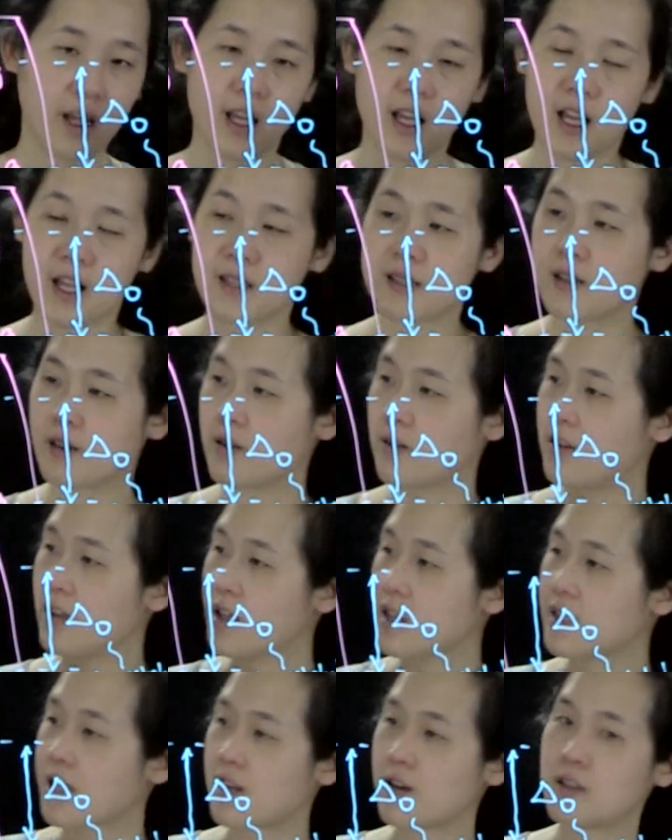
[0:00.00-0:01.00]
And so
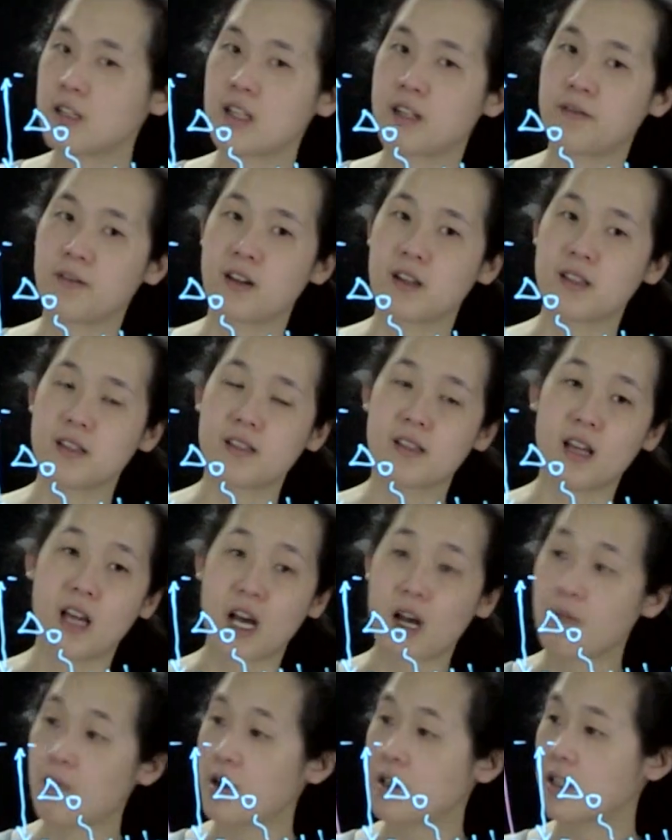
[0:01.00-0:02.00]
this energy difference,
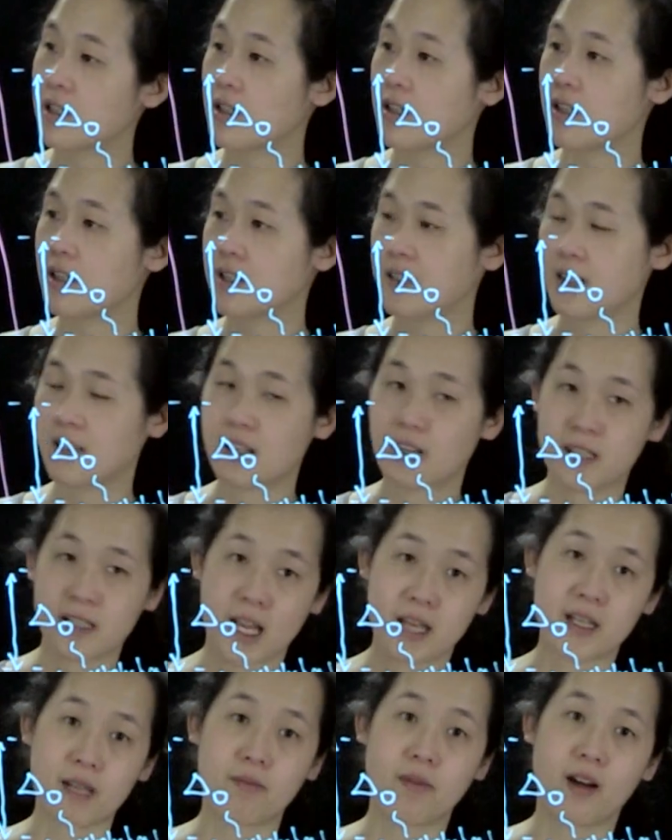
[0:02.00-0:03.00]
how much this is
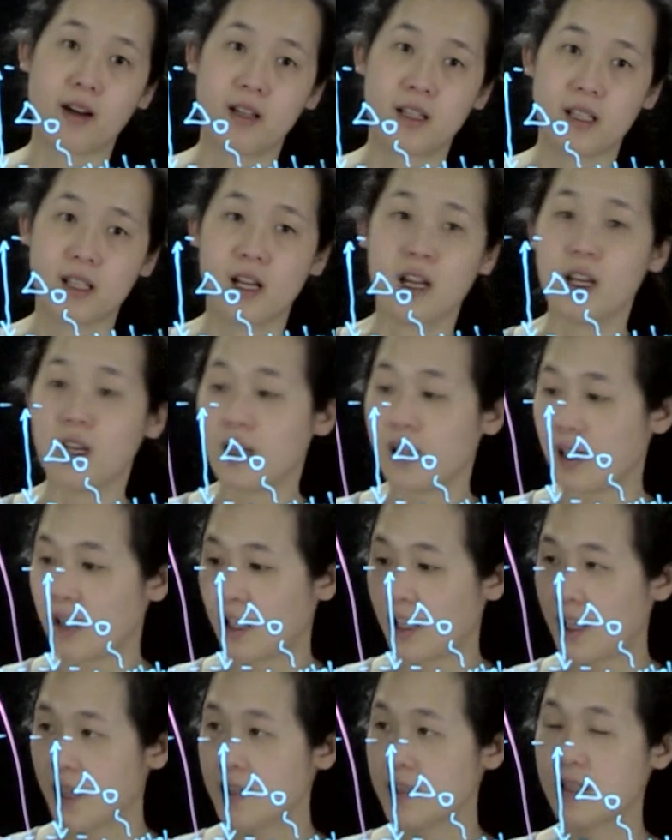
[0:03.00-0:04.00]
antibonding,
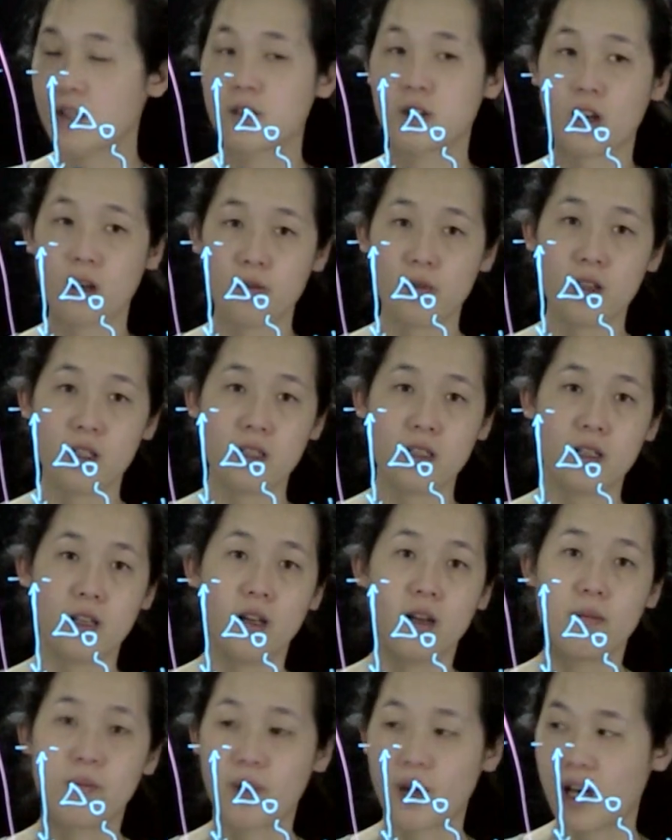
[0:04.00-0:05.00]
is determined
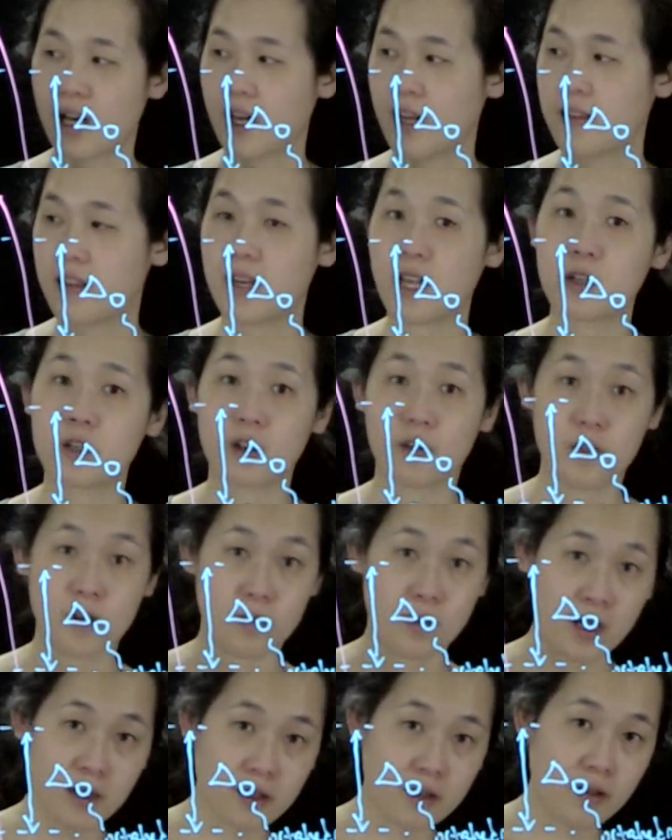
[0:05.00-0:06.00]
by the nature of your
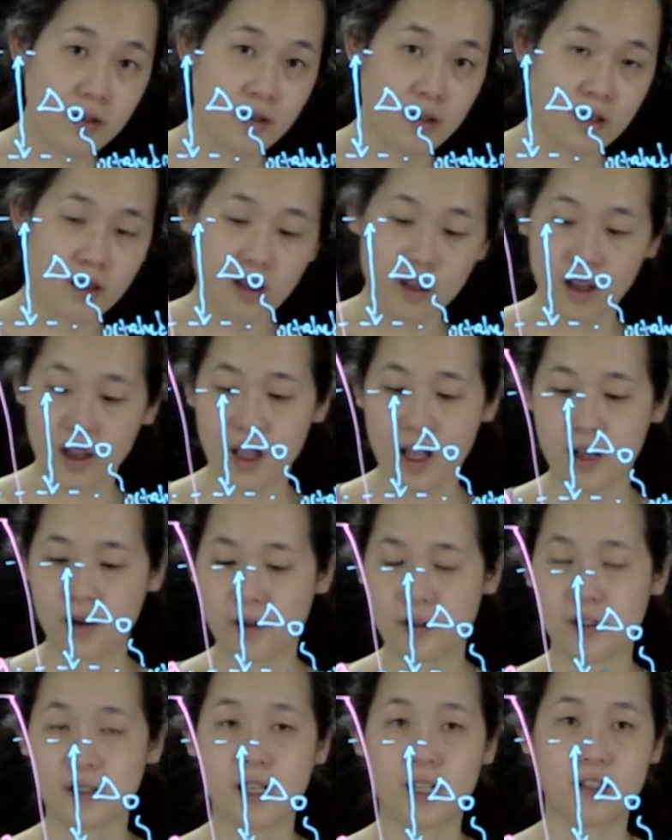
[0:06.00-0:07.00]
metal and
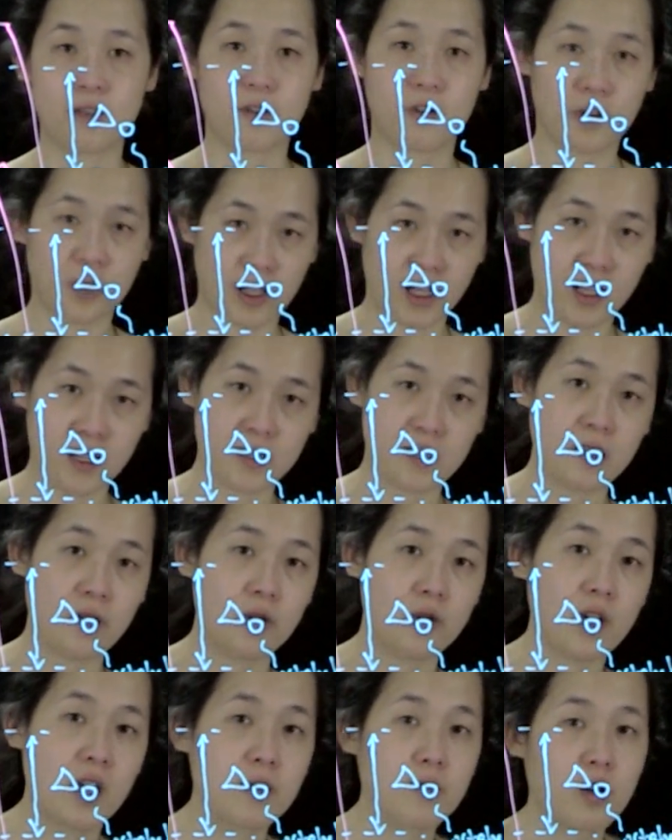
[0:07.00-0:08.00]
also the nature of your ligands. I'll
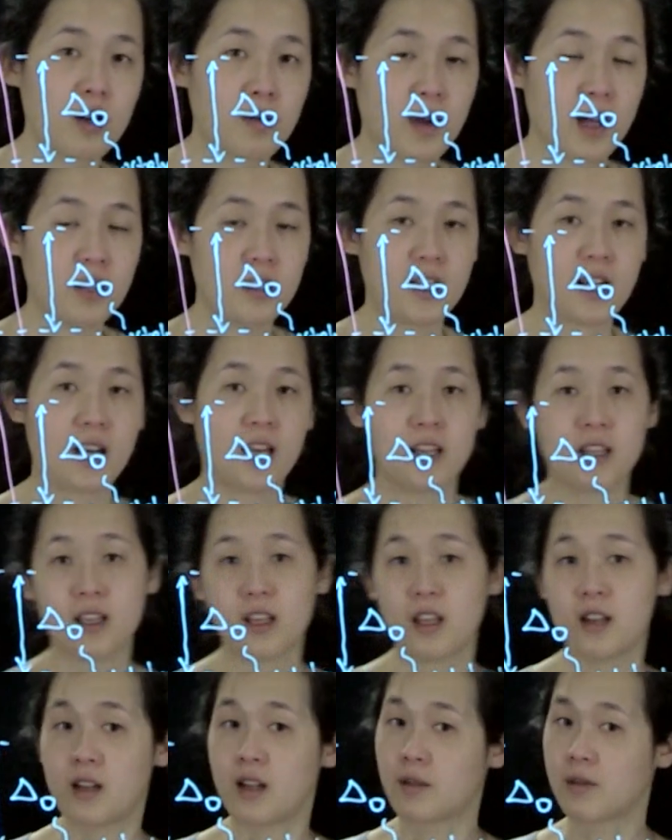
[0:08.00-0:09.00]
talk more about that
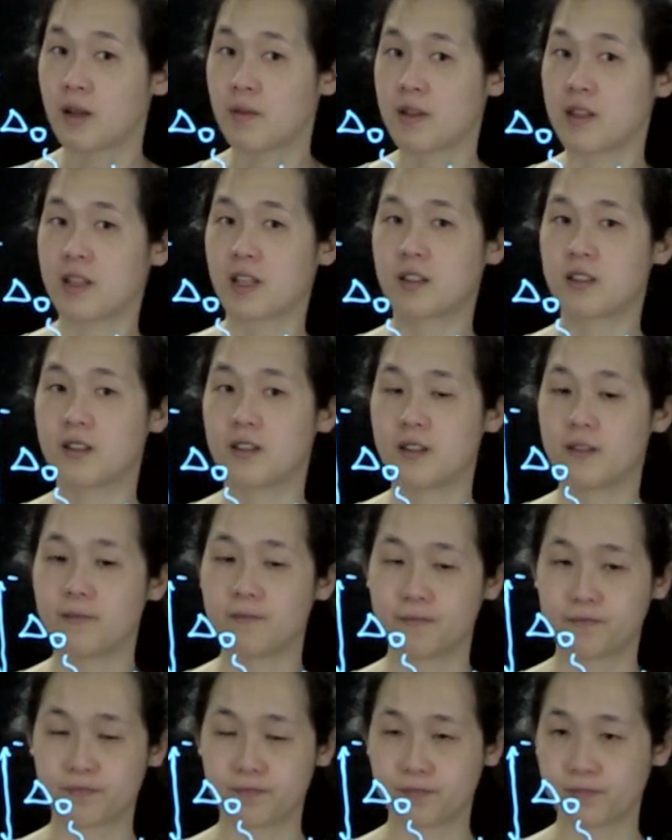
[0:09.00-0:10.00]
in an upcoming lecture.
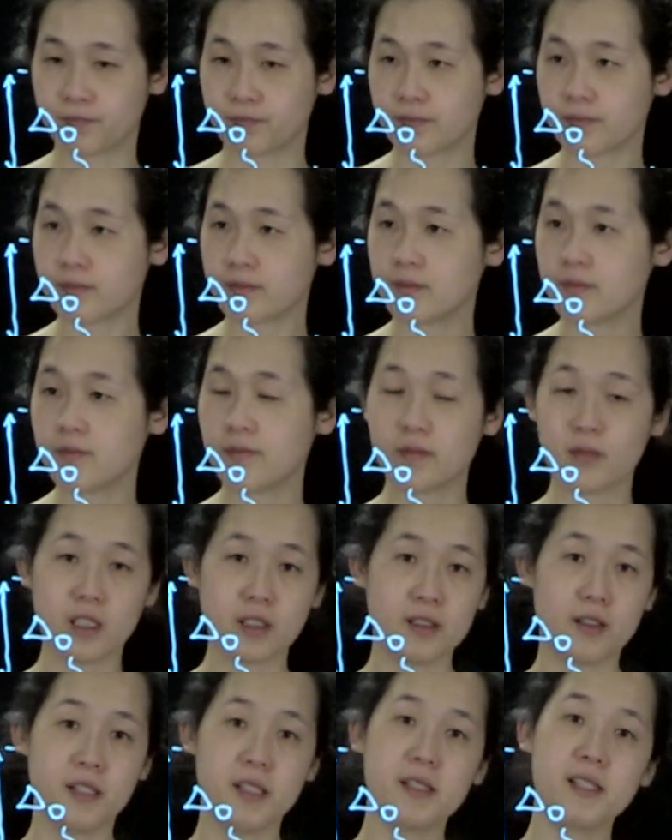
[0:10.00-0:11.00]

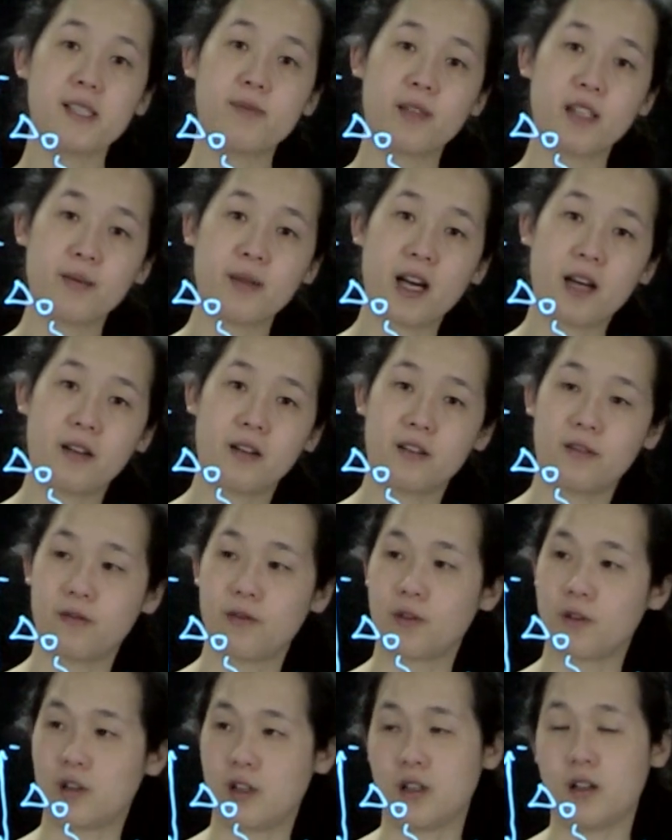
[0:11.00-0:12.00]
So this is a splitting pattern
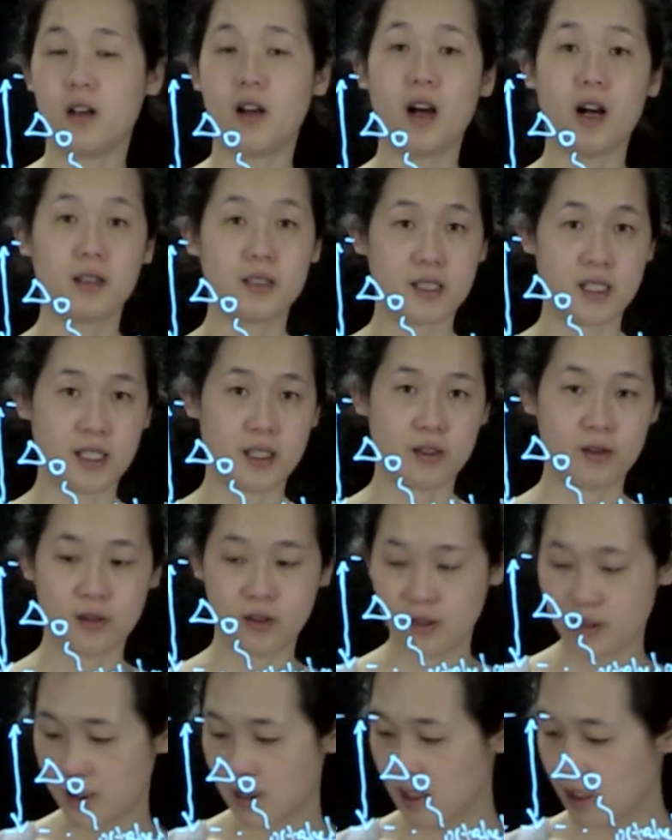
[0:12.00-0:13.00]
for
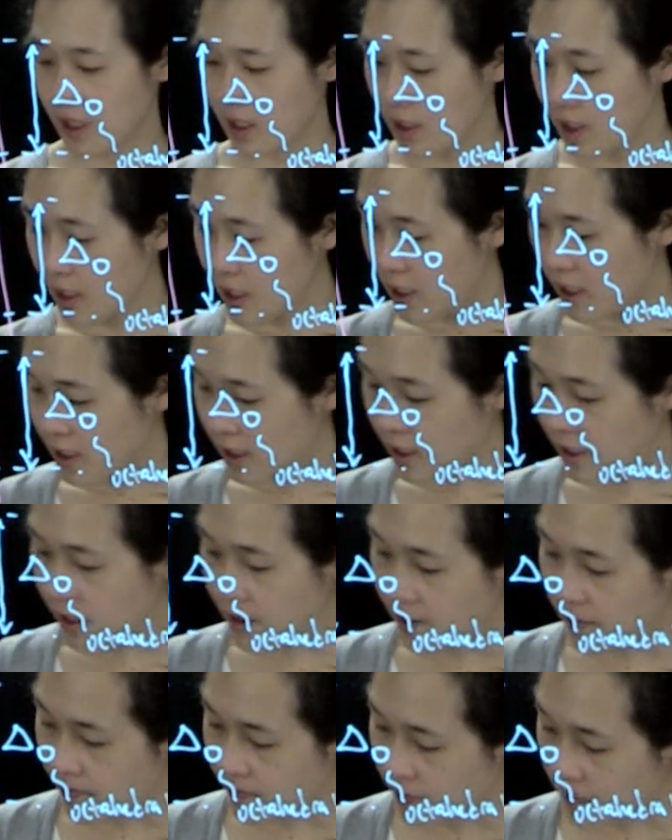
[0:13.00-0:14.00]
octahedral.
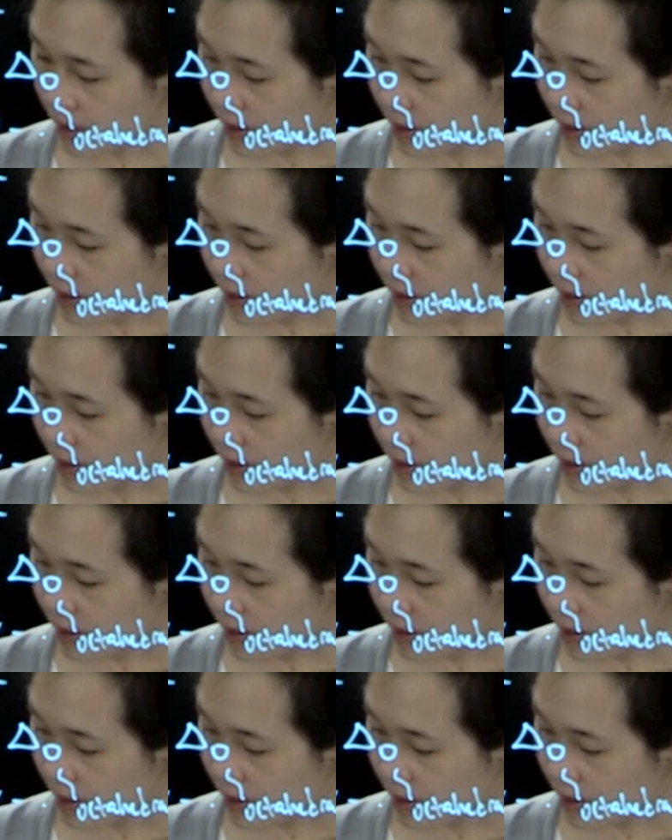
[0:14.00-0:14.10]
Um,